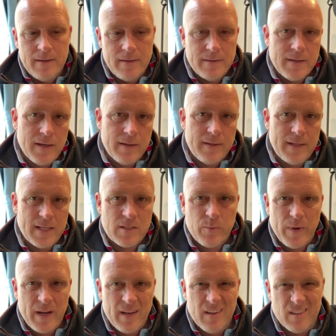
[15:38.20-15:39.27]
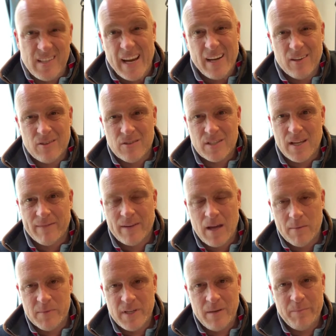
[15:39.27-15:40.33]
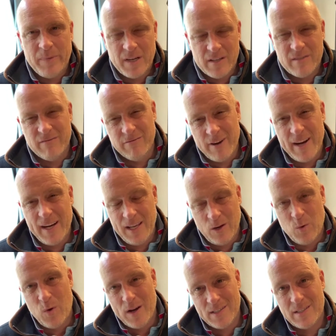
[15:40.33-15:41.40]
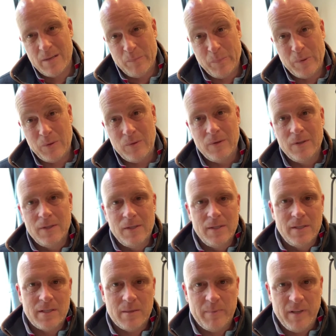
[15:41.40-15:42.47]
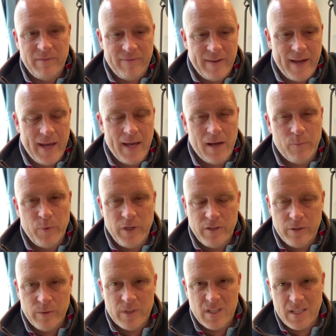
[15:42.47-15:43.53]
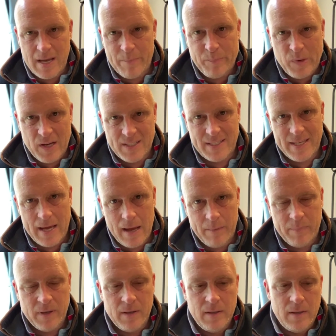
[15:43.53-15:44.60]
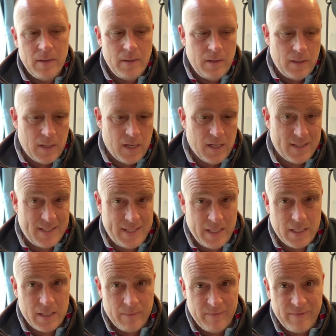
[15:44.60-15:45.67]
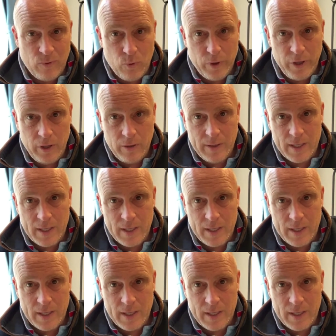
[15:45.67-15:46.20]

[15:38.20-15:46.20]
So that's where the technical stuff comes in, but it's really quite simple, to be fair. And we do a step-by-step system for you.